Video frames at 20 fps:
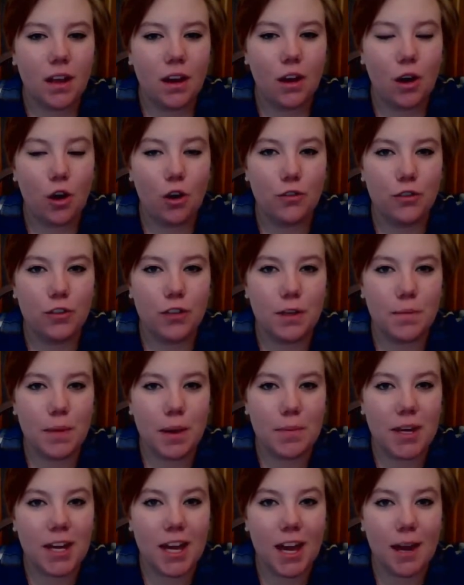Hopefully,
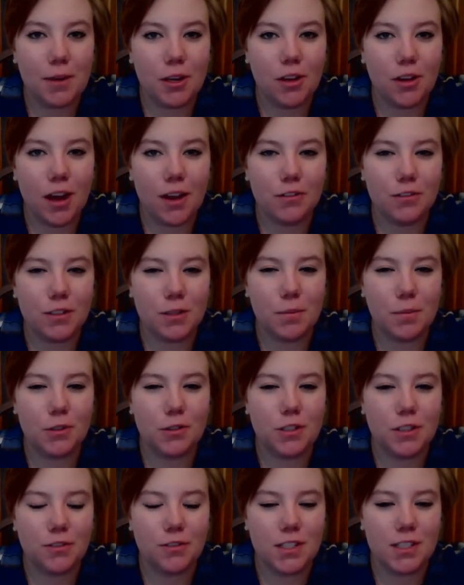maybe Cammy will have some
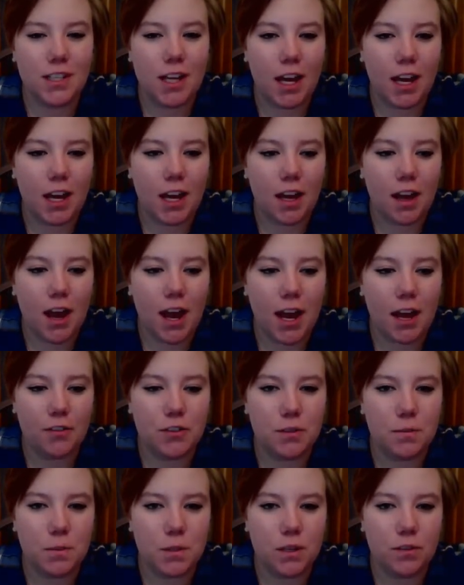other stuff to say. I have
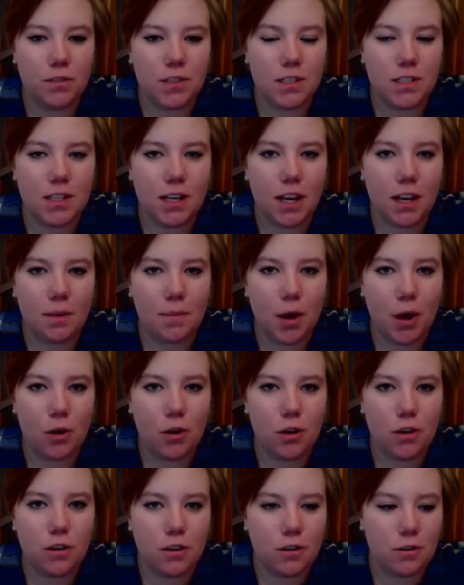some stuff to say about
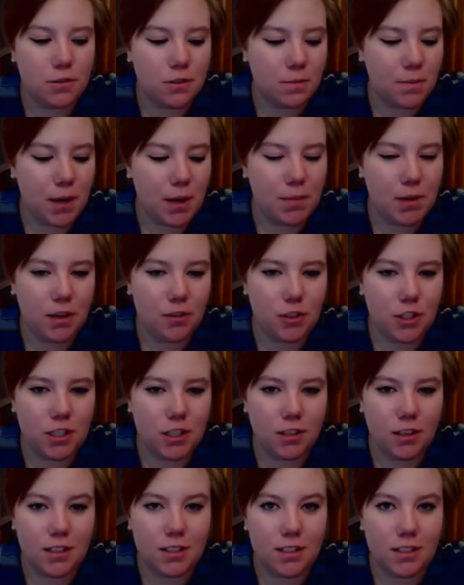hers, maybe, if
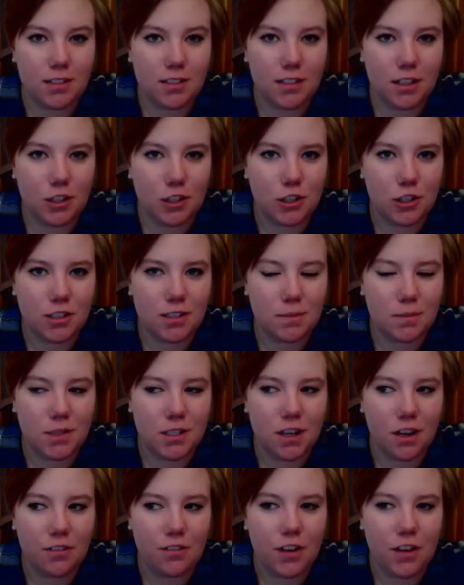she, like, didn't touch on some
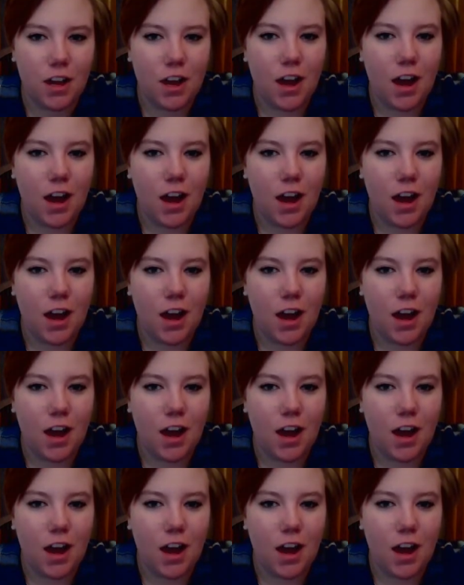stuff.